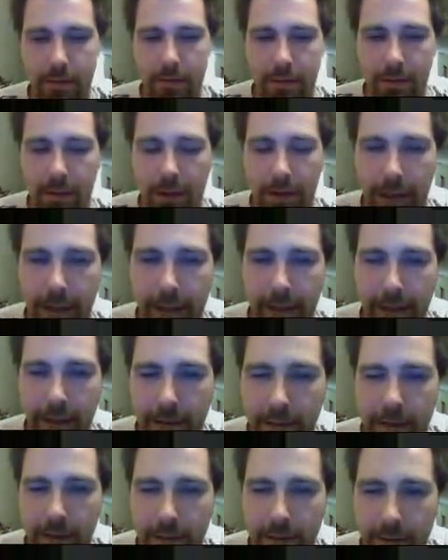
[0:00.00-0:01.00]
Alright.
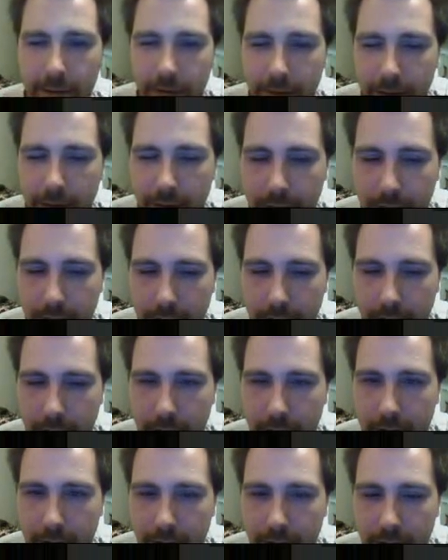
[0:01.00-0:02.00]

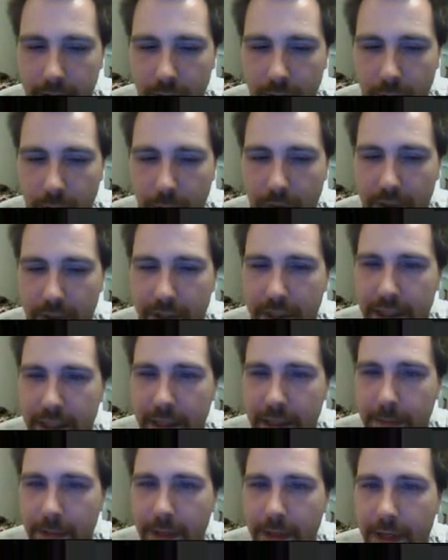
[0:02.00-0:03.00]
So we want this
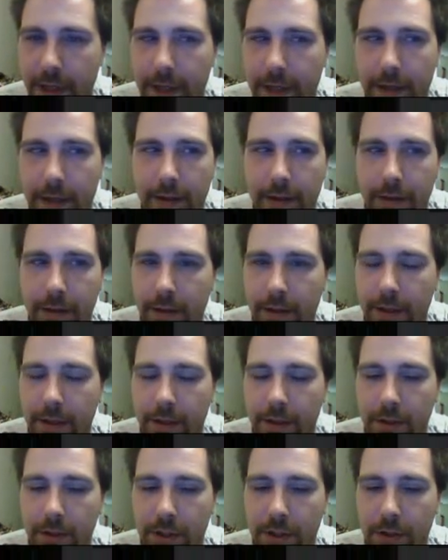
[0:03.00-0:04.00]
up here. Now you
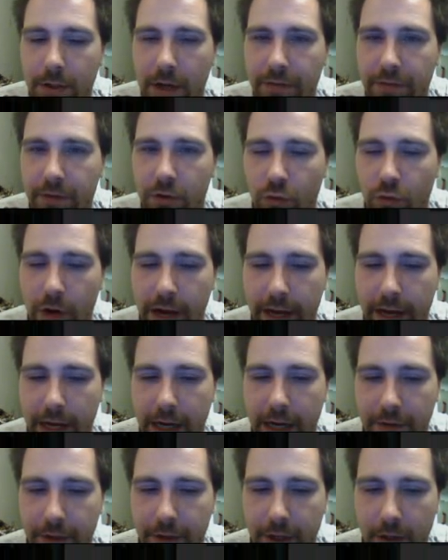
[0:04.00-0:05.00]
do still have to drag
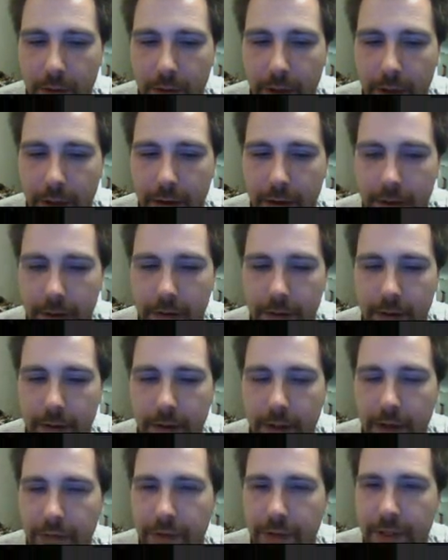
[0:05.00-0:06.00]
everything around
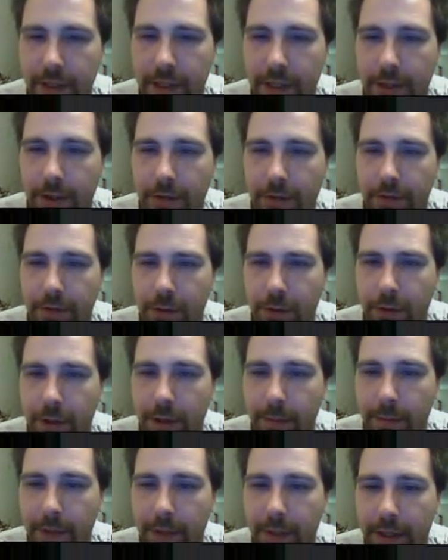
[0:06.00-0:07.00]
if it's in your inventory,
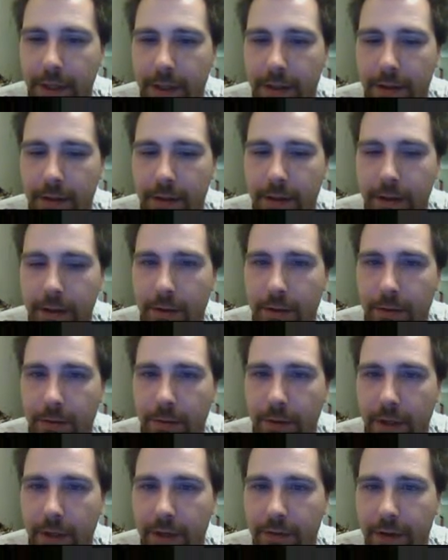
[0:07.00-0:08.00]
but
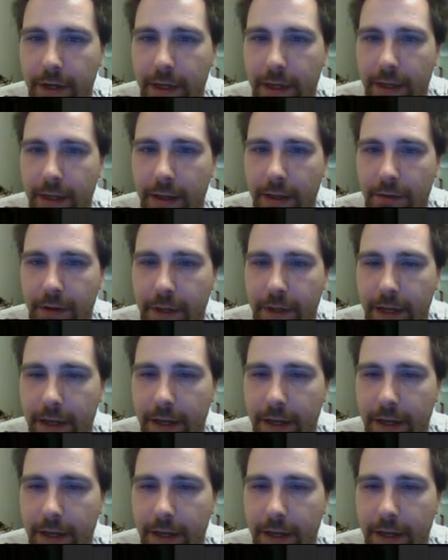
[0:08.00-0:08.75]
whatever, I can live with that.